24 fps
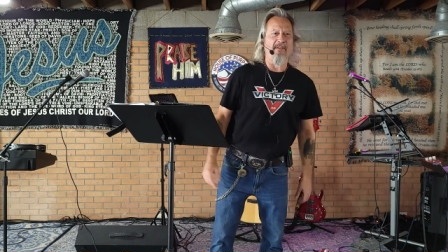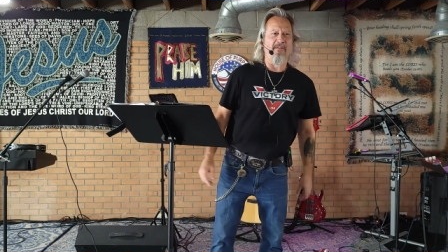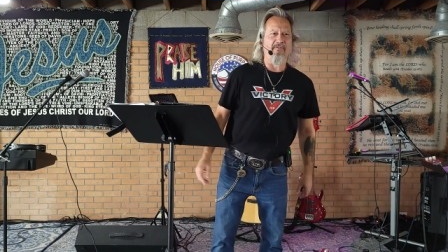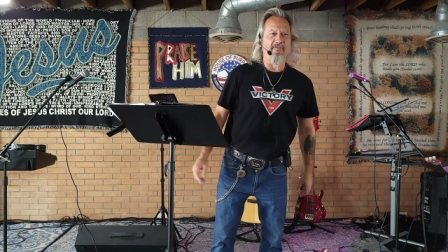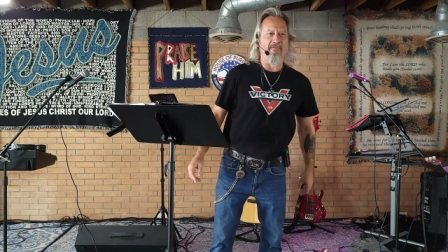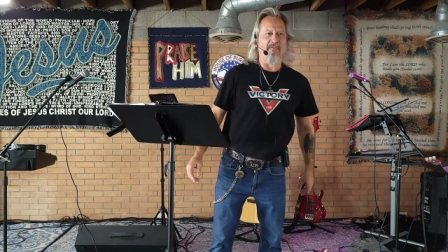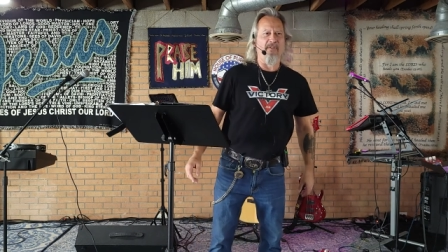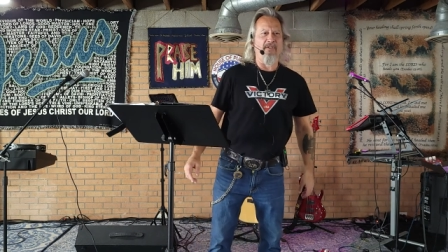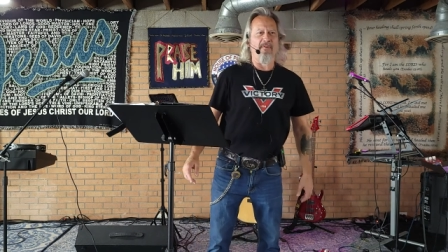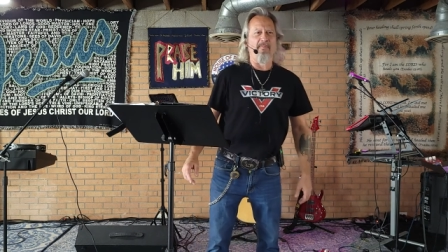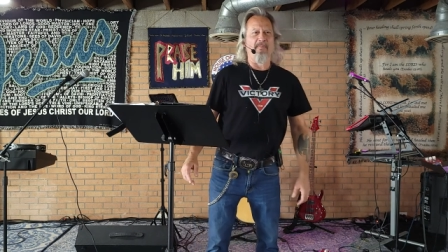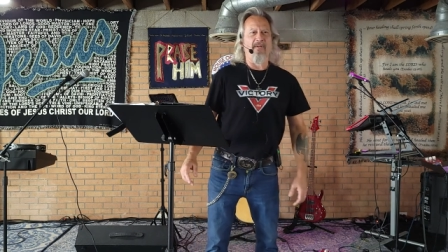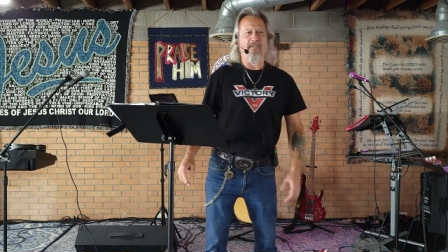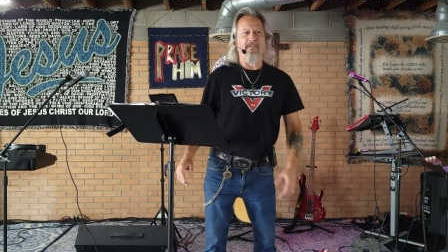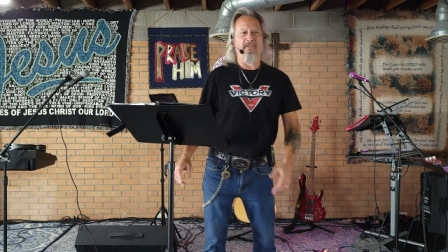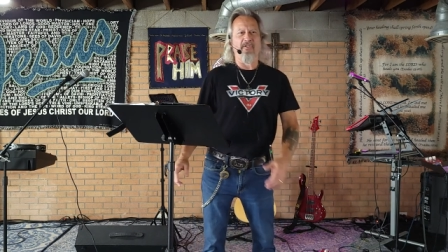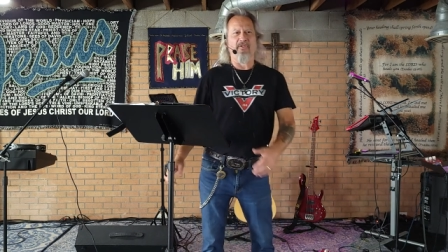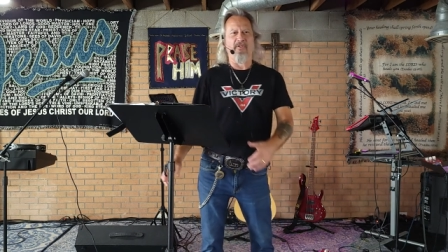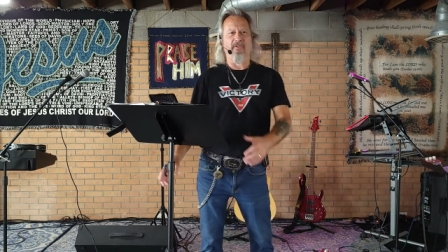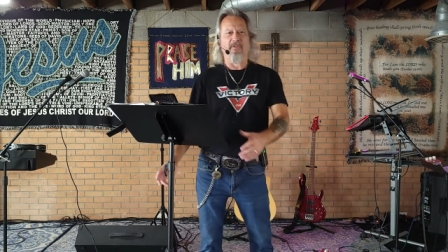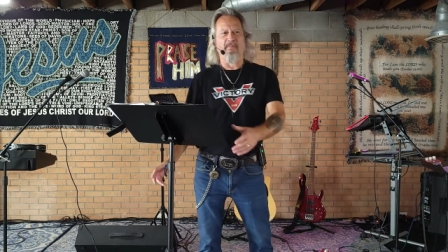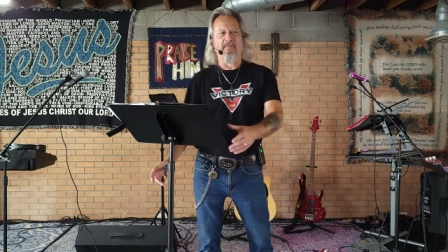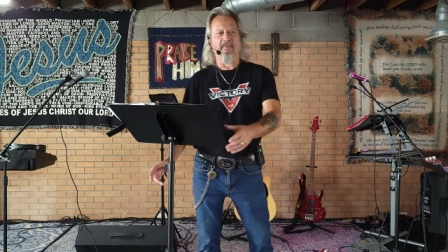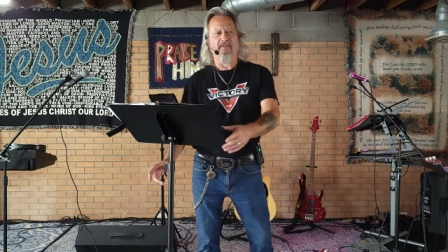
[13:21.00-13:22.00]
my friend of mine
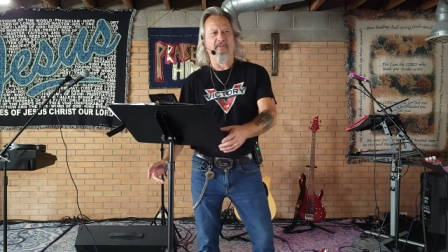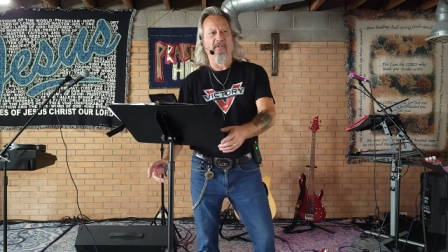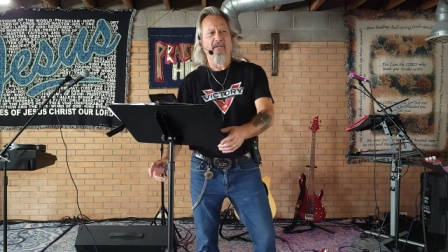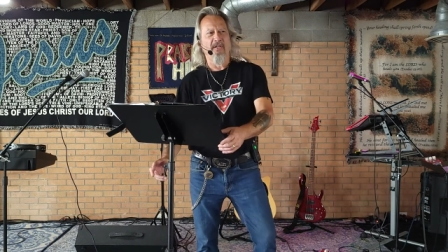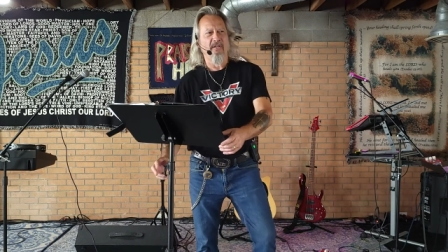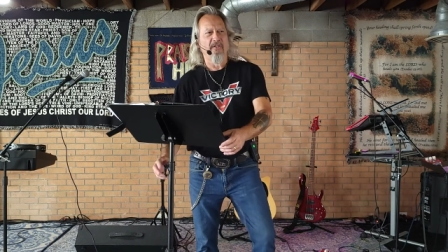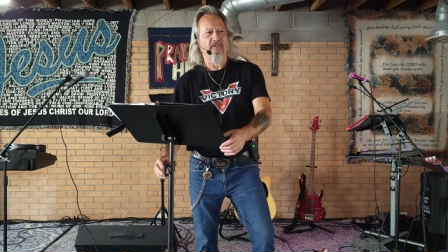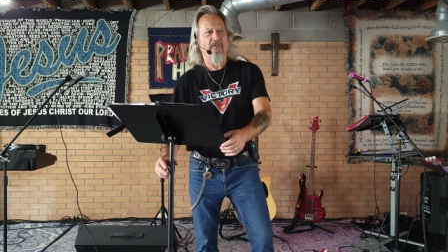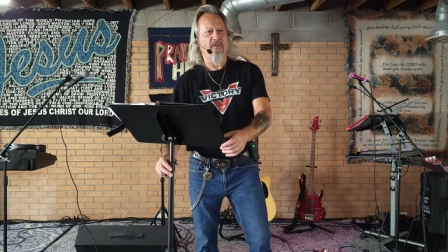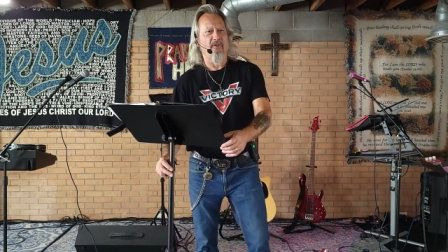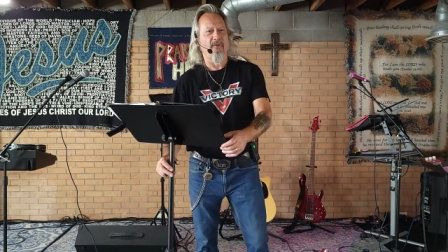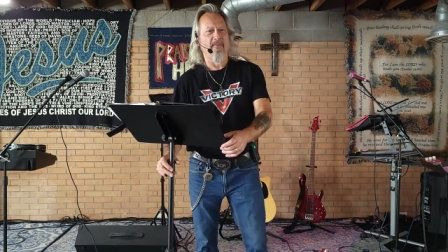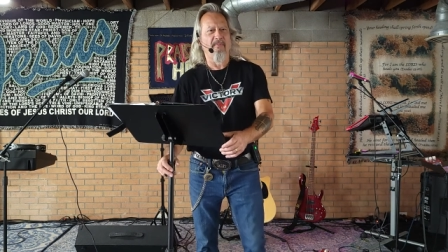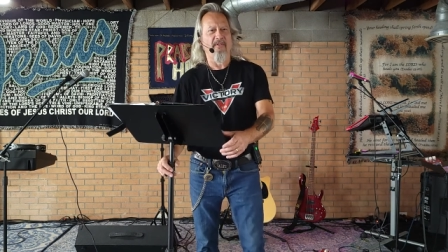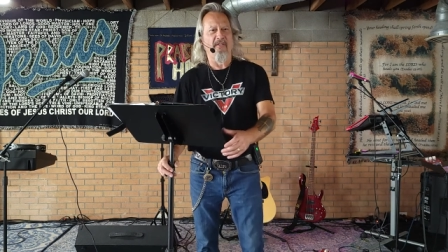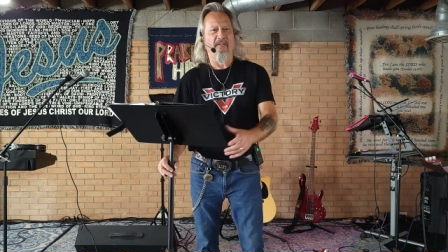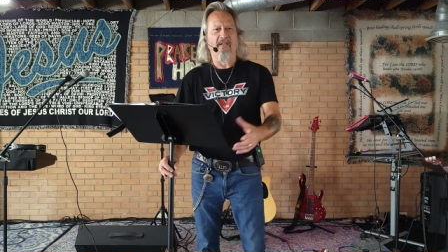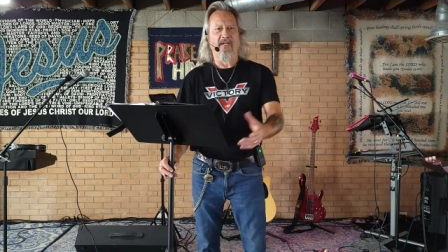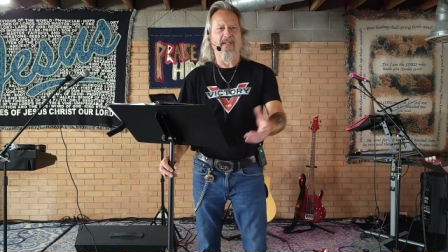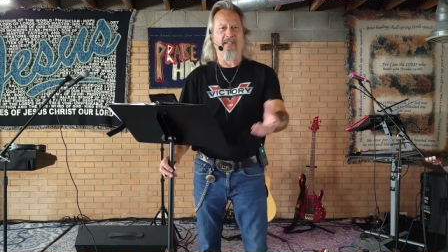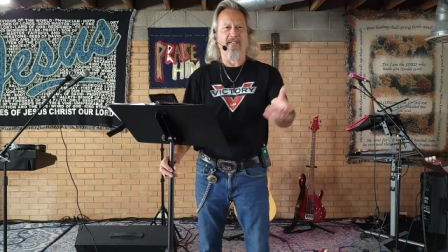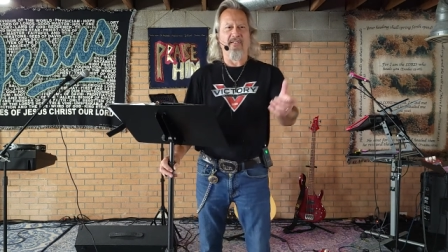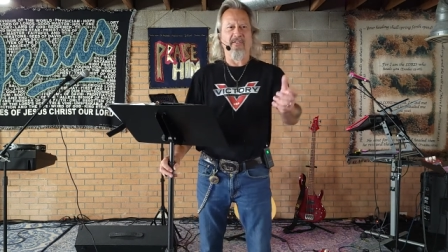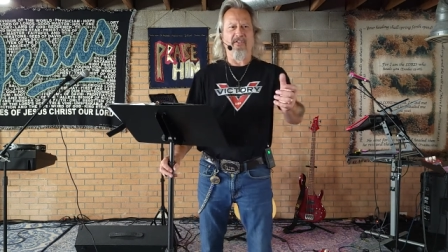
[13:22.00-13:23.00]
told me, told me
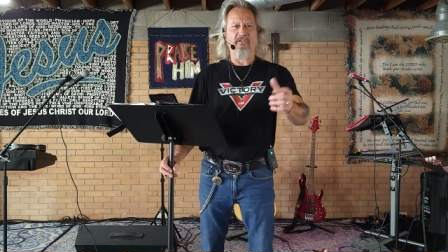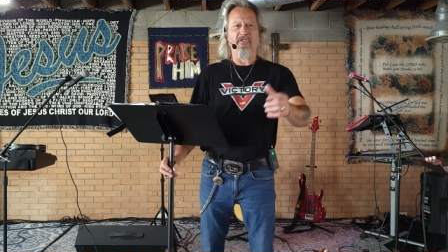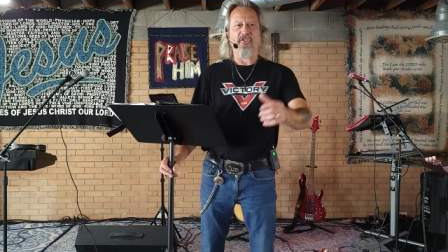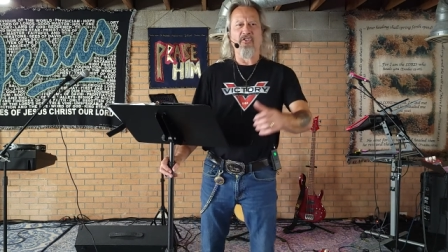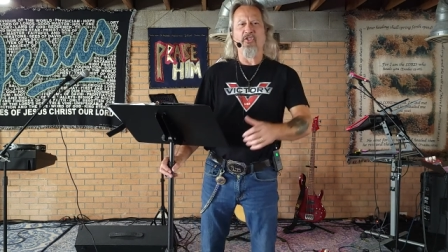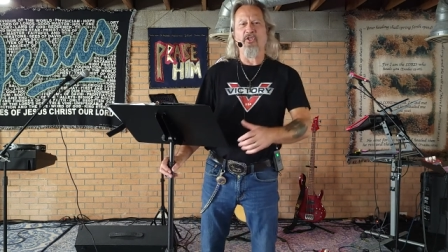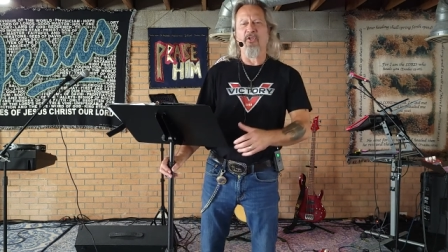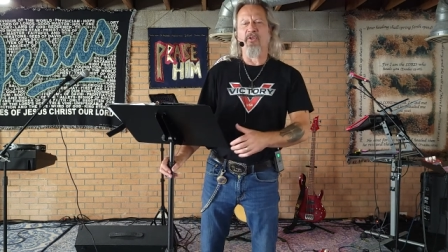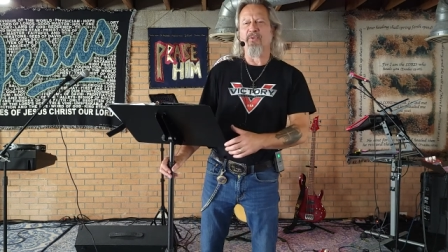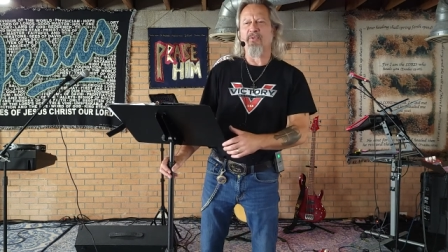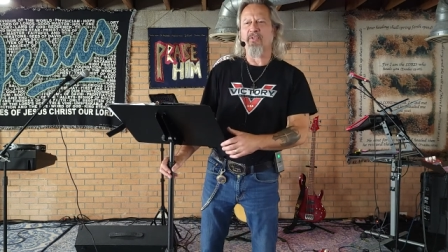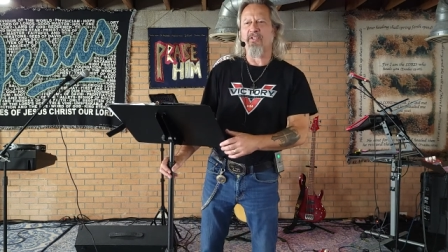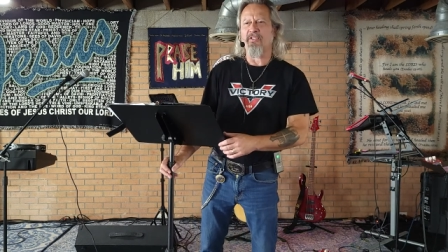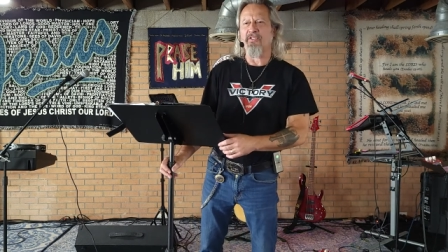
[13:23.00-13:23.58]
that as a joke.